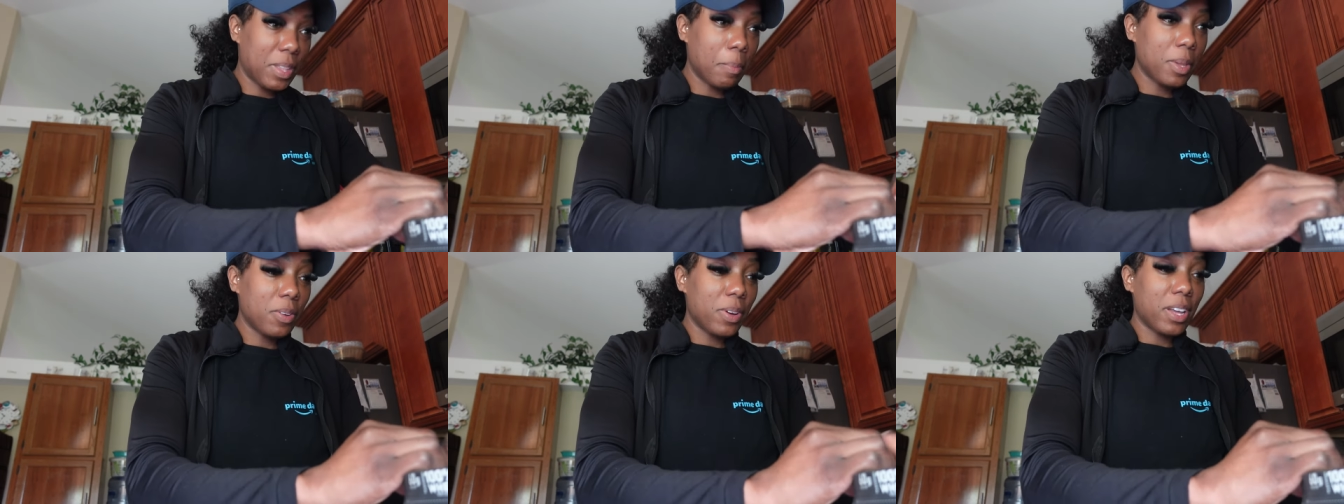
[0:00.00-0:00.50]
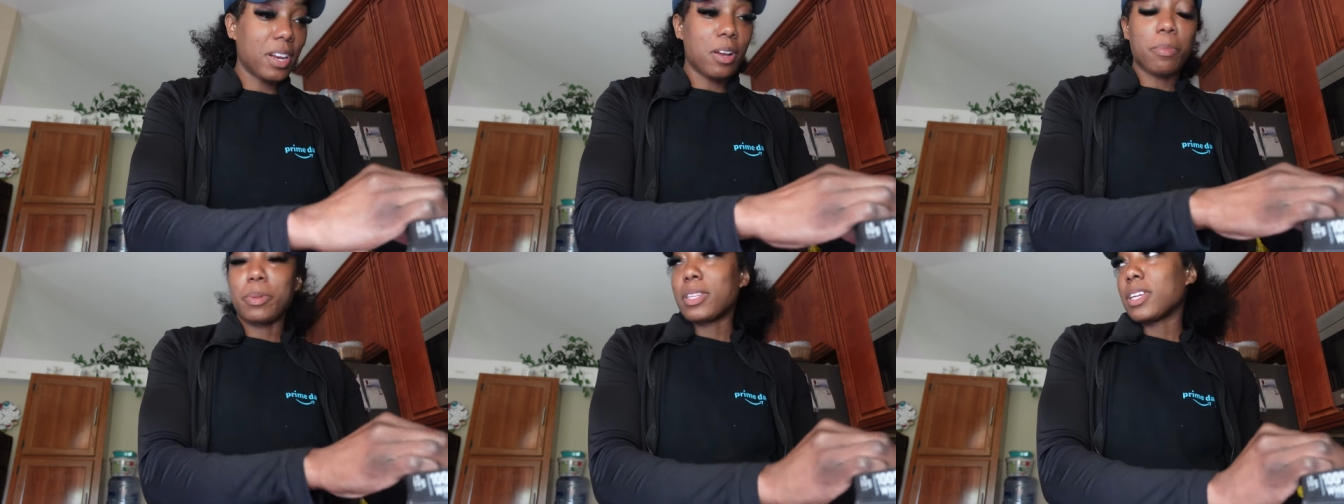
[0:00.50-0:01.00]
Let me go ahead and
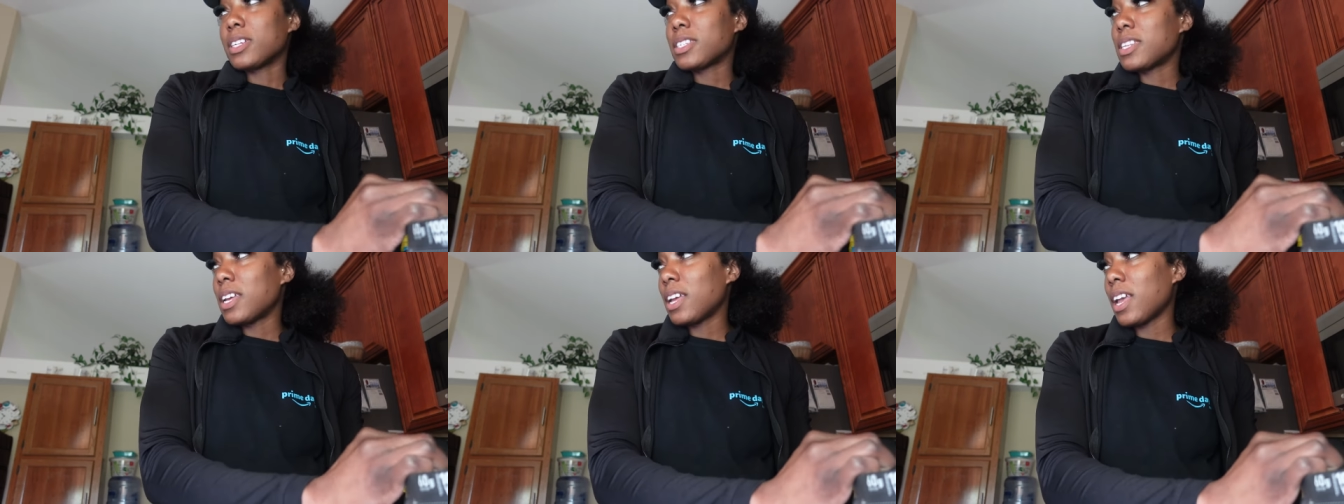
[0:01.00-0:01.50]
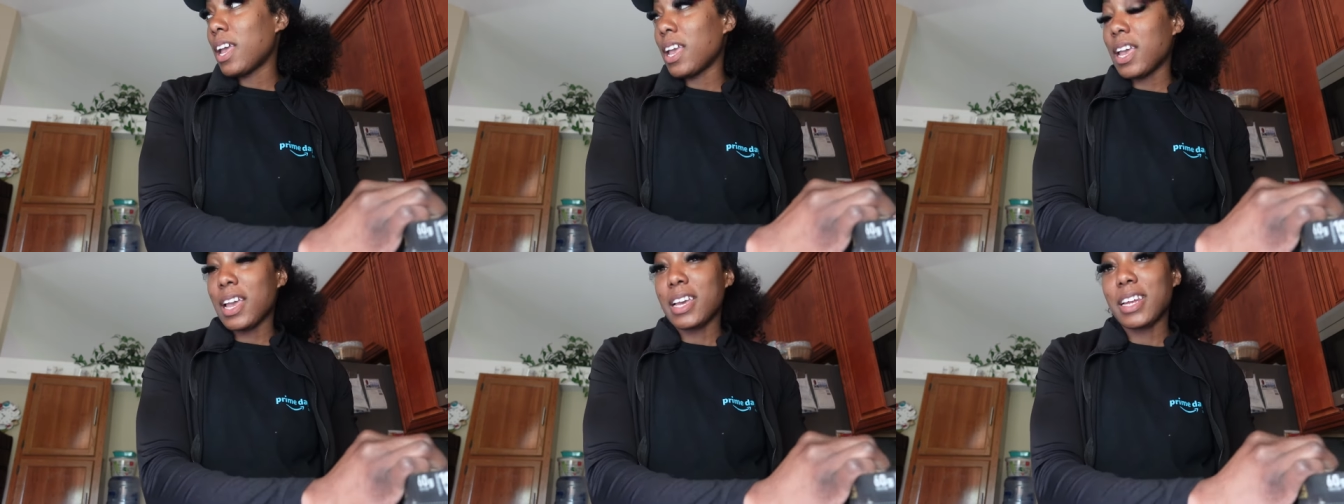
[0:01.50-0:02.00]
open this
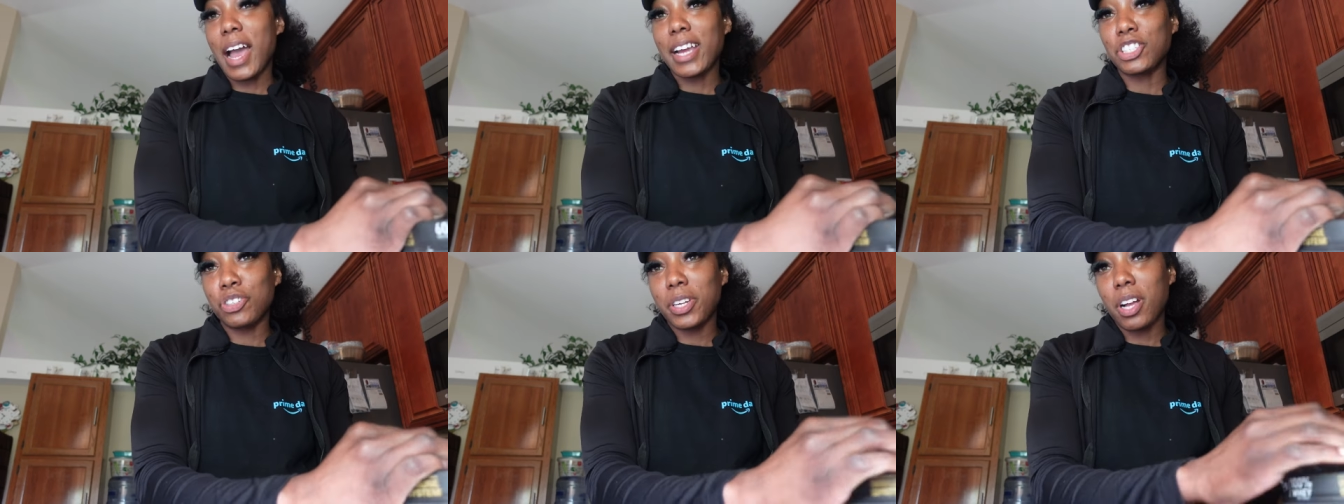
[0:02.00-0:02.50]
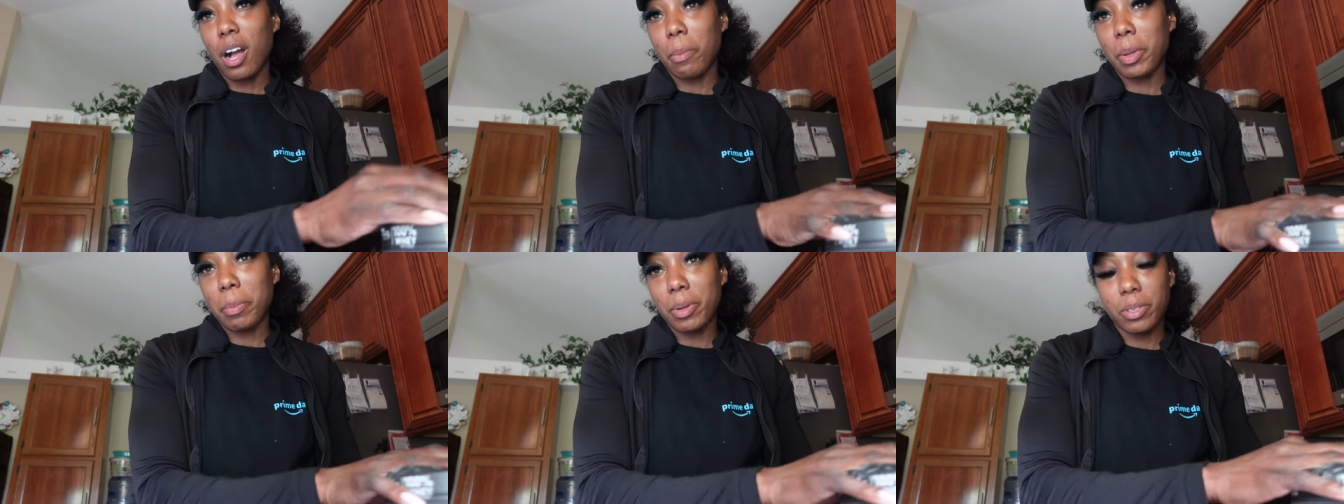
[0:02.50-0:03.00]
and I drink
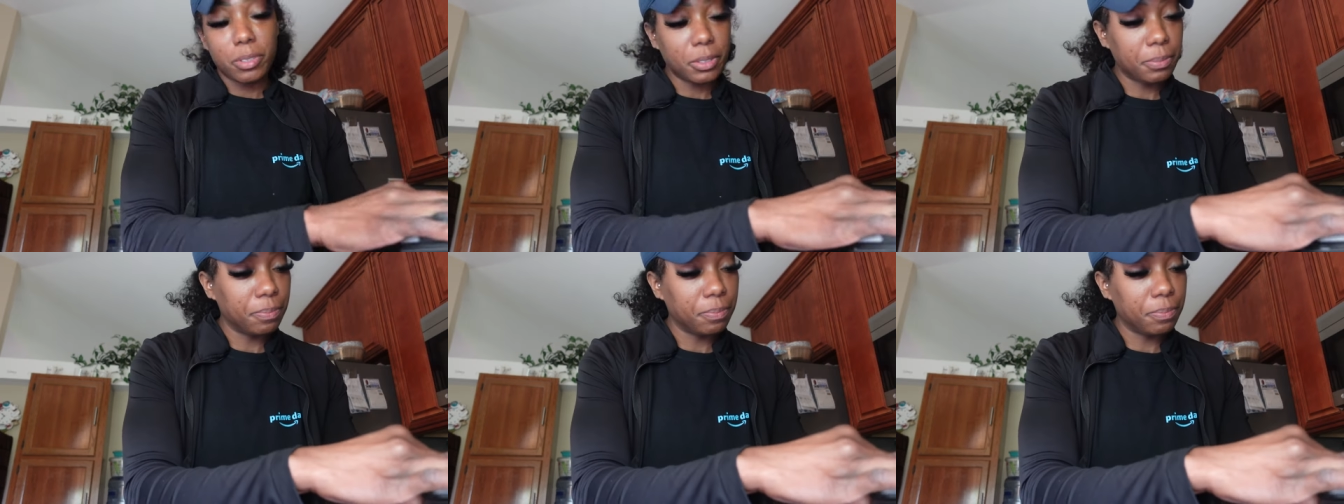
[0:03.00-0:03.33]
almond milk.